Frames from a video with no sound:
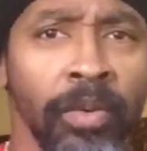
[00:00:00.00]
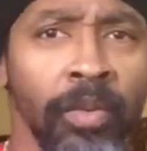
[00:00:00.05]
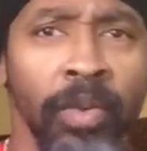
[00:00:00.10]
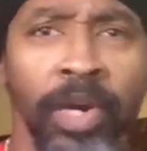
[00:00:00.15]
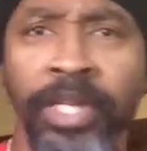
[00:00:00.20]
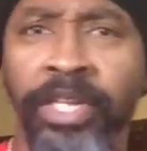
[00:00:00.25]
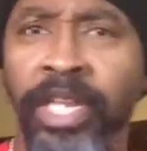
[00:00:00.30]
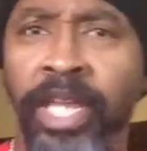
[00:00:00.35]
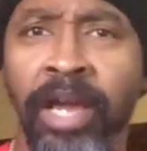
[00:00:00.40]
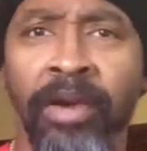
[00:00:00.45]

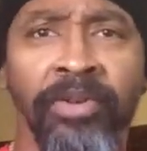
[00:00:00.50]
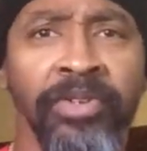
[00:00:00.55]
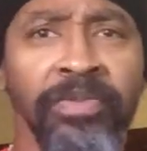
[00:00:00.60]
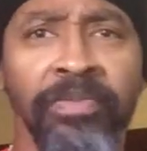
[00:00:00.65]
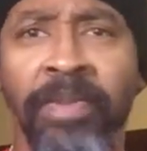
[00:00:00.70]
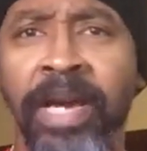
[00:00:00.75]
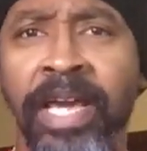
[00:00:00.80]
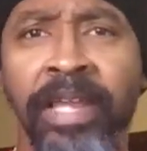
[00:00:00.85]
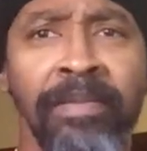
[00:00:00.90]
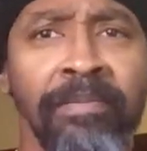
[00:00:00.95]
One day I was
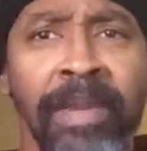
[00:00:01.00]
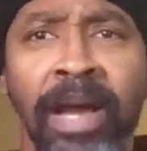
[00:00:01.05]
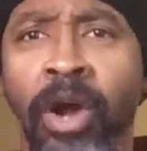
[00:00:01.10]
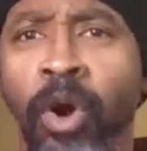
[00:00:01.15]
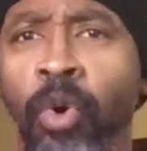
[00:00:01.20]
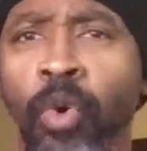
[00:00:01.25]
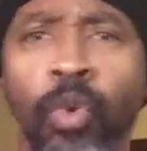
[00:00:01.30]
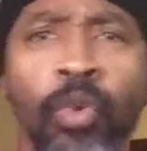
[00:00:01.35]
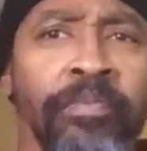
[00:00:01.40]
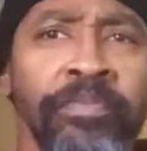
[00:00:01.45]
minding
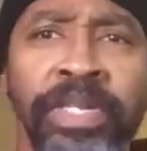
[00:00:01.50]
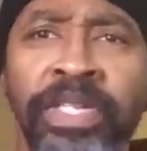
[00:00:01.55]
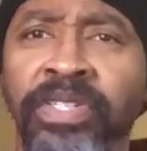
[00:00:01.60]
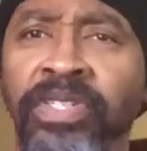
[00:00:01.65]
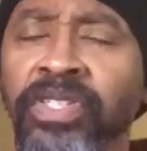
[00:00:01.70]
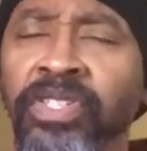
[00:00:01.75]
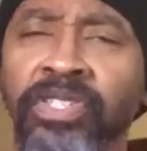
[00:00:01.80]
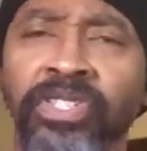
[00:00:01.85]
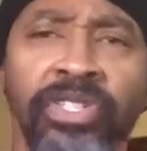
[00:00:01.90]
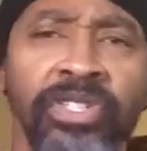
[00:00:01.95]
my own
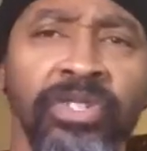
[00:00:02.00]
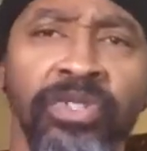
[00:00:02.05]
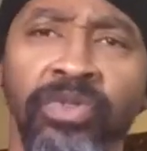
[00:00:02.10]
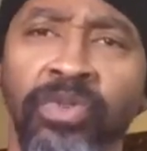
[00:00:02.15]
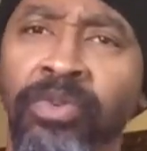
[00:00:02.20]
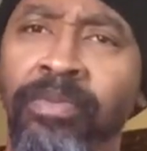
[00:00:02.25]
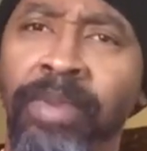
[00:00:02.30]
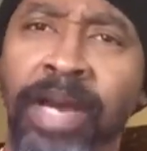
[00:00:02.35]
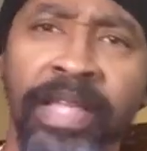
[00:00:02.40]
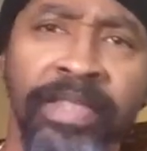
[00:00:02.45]
business, just
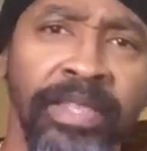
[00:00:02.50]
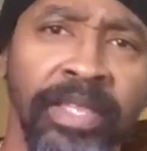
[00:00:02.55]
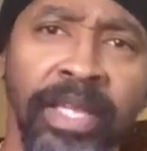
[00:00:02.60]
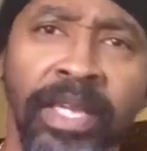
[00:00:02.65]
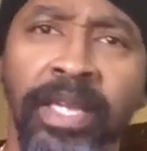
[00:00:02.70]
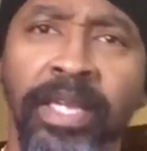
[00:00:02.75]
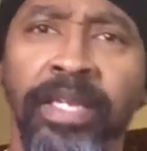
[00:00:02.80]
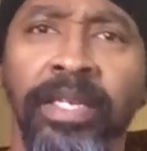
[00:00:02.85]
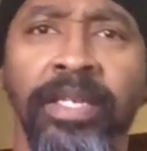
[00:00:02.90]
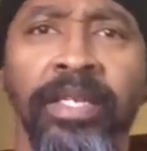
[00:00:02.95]
doing my
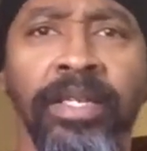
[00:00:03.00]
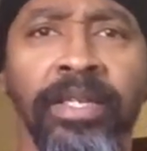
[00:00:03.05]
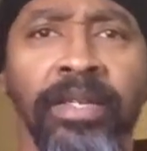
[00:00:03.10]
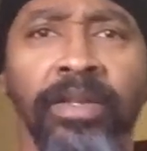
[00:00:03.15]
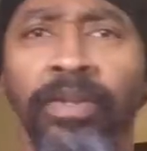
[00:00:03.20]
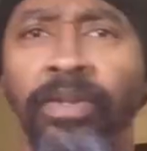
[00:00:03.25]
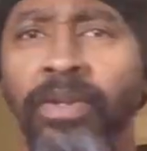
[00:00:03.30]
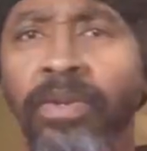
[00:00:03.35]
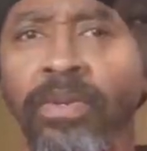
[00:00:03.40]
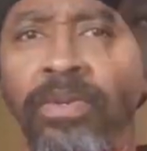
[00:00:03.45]
thing,
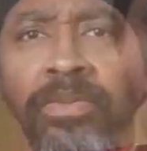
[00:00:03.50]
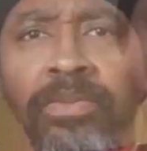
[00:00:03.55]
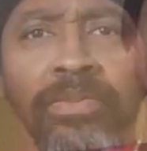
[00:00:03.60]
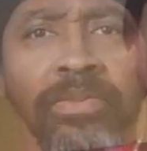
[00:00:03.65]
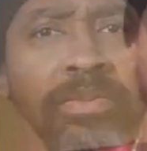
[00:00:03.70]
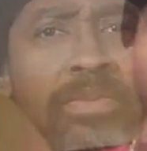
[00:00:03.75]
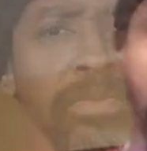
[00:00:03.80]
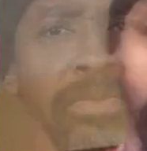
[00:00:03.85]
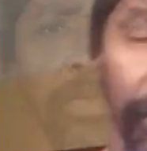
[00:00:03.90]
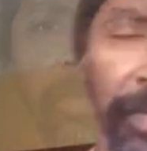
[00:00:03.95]
you know.
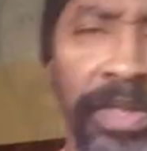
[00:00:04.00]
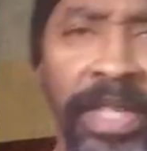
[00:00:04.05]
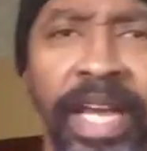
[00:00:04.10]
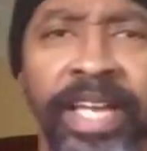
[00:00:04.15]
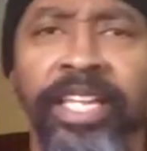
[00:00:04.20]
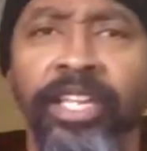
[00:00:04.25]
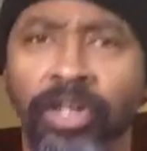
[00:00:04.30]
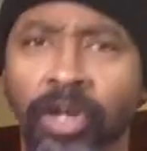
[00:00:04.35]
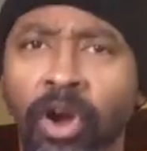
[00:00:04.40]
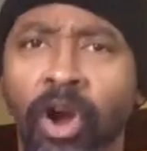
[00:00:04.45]

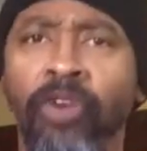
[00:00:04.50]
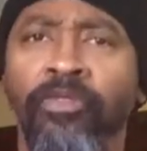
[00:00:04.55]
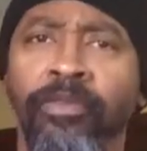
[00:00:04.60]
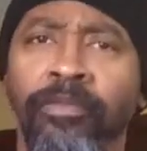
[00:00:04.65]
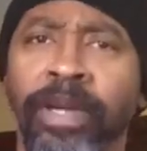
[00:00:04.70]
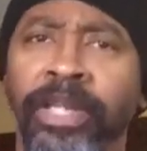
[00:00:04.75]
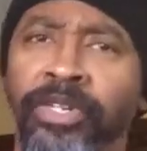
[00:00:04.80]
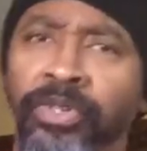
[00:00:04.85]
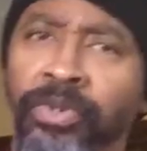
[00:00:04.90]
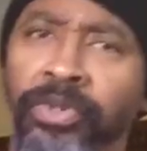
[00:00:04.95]
I get a call
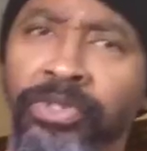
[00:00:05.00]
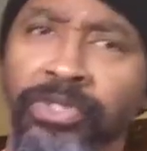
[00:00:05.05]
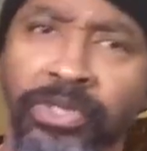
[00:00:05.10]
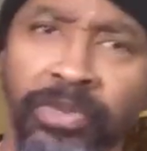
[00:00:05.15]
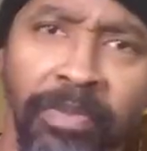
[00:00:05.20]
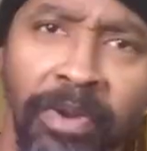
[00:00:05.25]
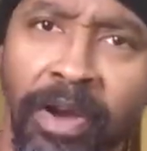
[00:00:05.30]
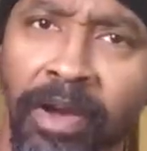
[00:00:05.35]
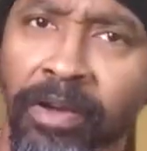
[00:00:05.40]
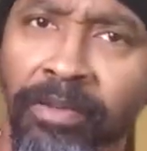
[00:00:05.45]
from my
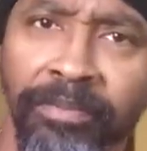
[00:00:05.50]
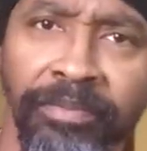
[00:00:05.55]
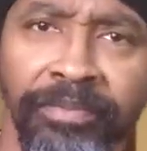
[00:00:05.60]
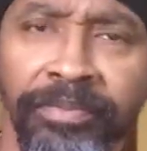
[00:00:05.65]
daughter's mom.